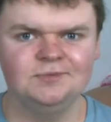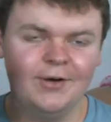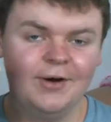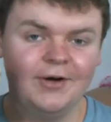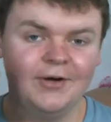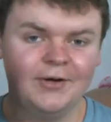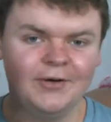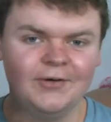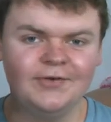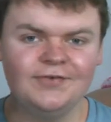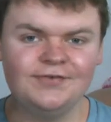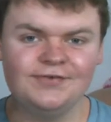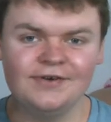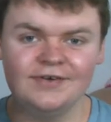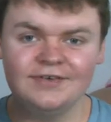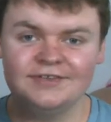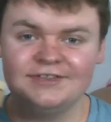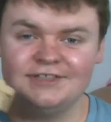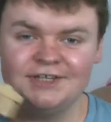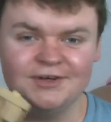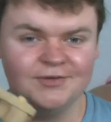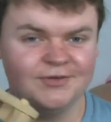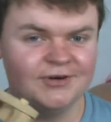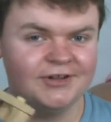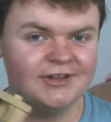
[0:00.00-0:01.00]
Now, I don't know if you've ever
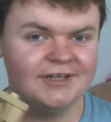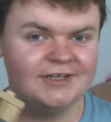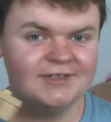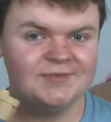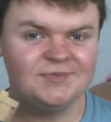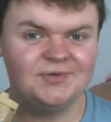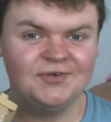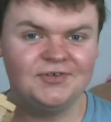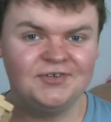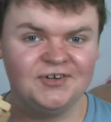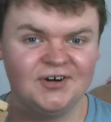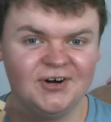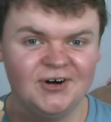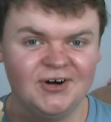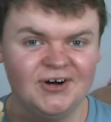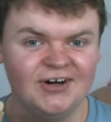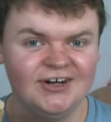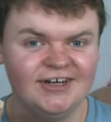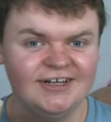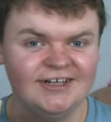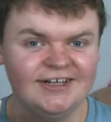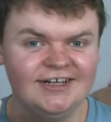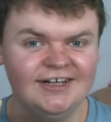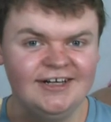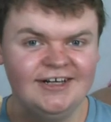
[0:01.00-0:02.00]
seen one of these before.